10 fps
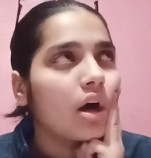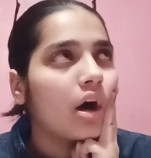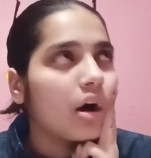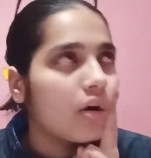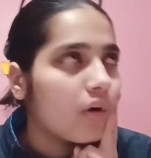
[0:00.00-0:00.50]

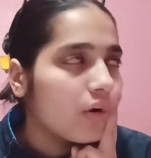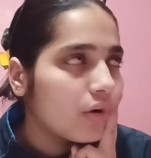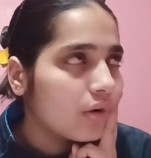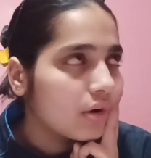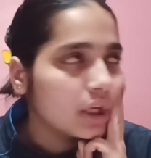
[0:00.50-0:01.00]
uh,
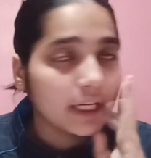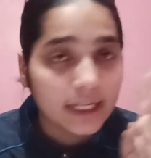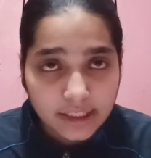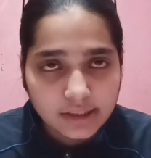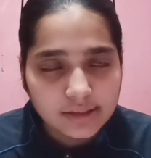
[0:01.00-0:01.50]

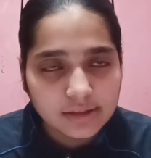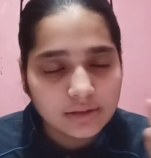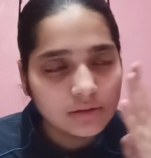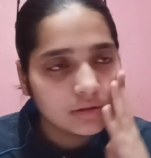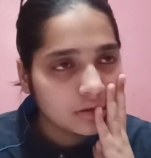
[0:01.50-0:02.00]
AIDS.
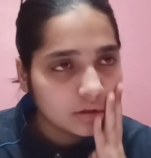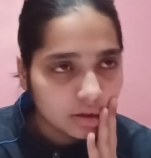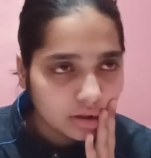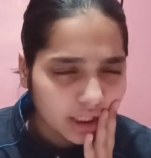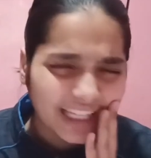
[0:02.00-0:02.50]

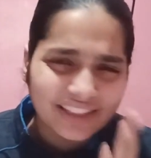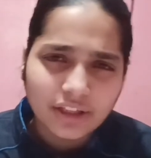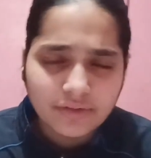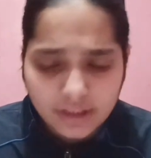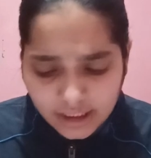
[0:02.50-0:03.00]

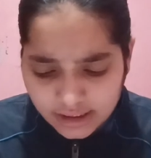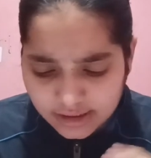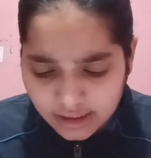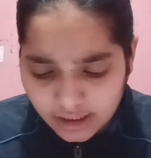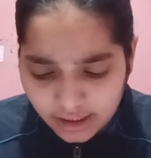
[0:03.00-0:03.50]
HIV,
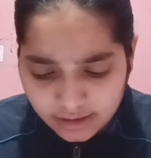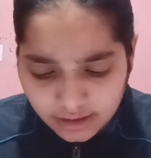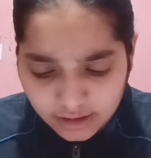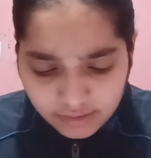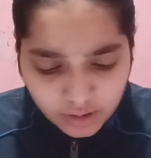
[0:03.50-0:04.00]
AIDS are I
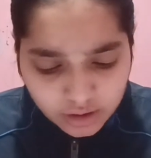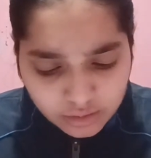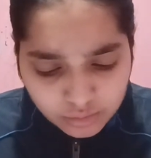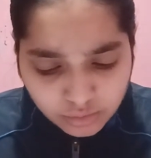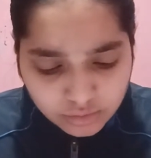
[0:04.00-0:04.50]
think 1,
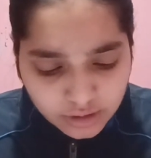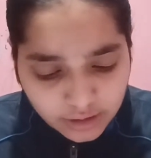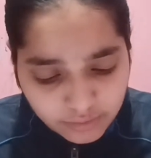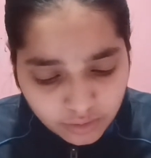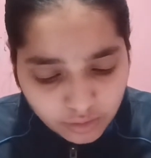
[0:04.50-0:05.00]
2,
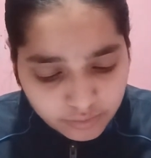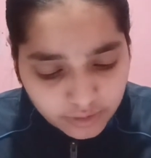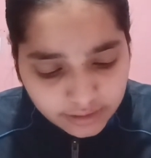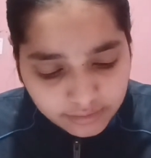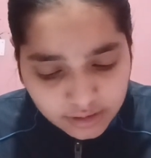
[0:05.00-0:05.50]
3, 4,
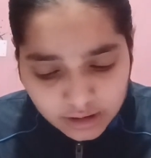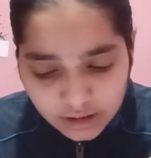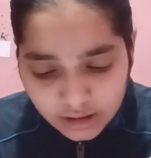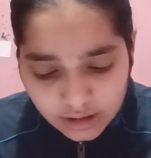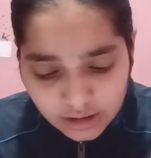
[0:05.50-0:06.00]
5,
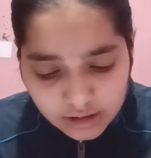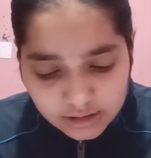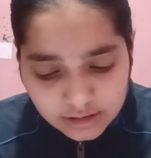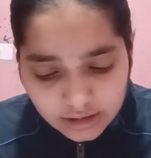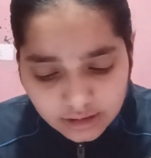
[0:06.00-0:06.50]

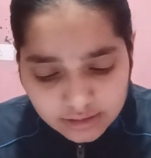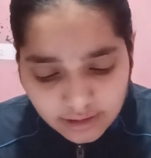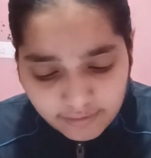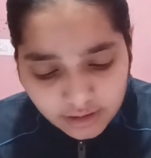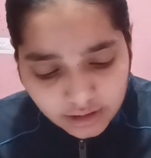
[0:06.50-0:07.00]
6,
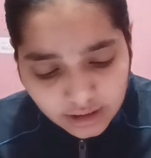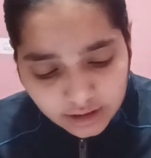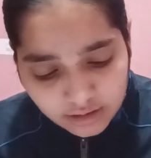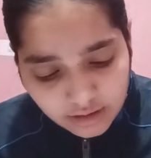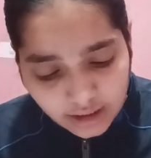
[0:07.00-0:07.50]
7,
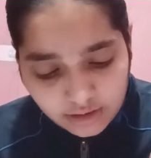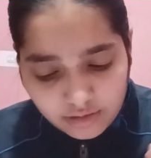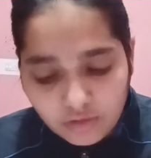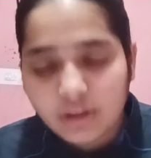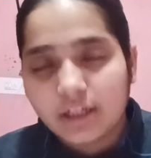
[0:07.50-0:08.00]
8, 9.
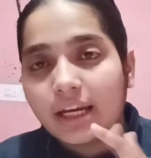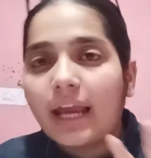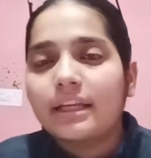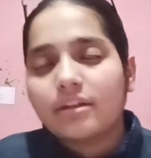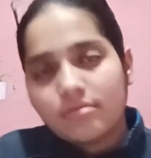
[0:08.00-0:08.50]
Okay,
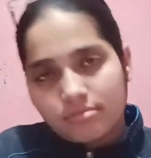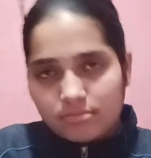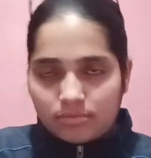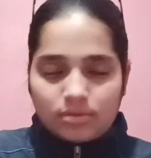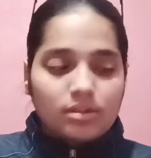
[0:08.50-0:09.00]
9.
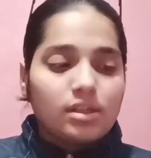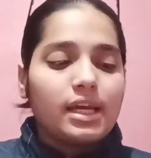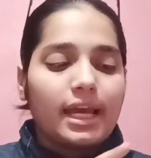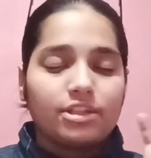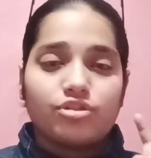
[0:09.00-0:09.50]

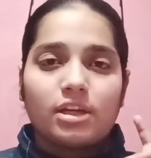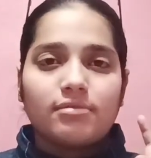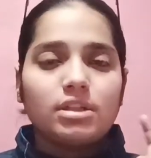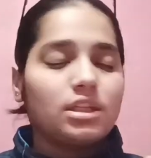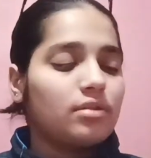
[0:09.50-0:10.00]

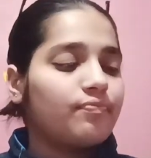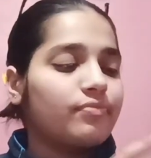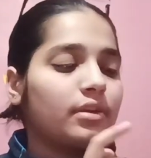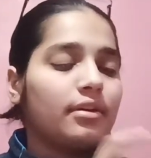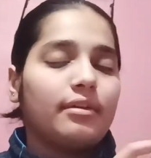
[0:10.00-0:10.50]
HIV,
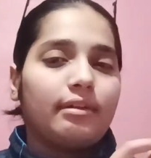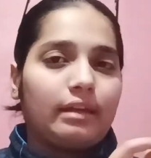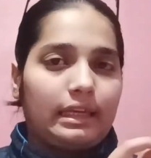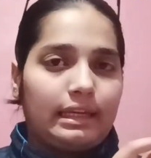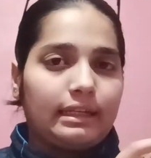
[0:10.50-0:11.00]

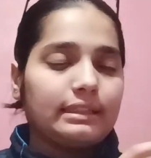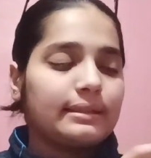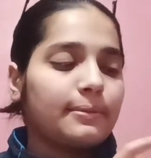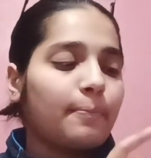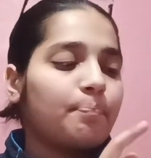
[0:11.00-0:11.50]
AIDS,